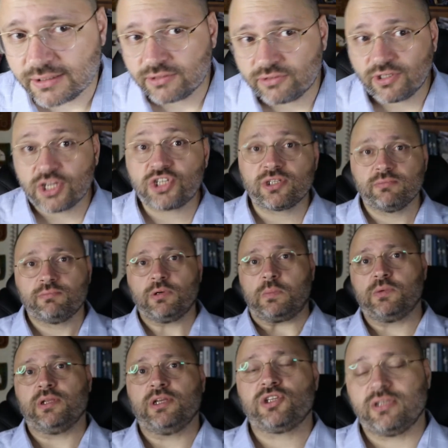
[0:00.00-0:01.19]
the russian
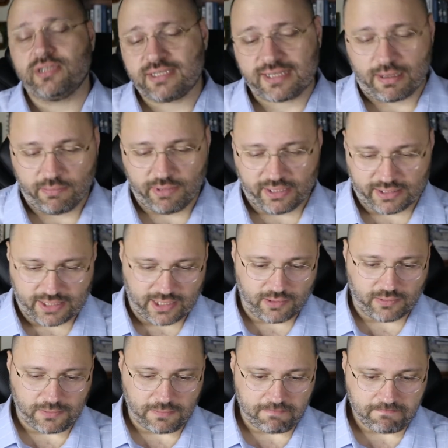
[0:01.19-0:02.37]
population is coming
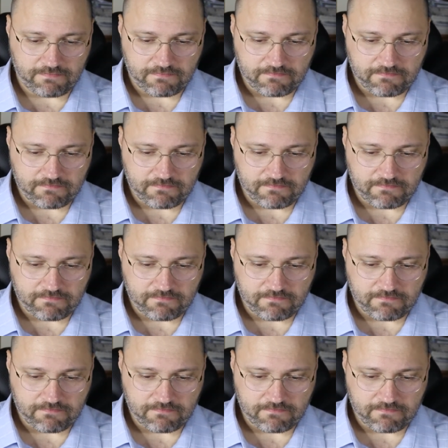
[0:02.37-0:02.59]
down